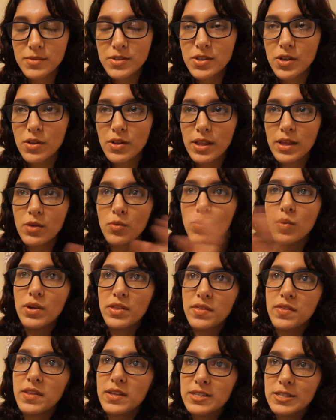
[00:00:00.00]
So, like,
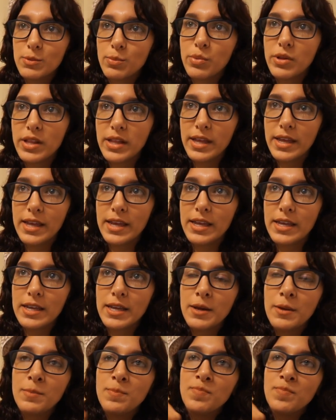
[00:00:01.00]
with this plague,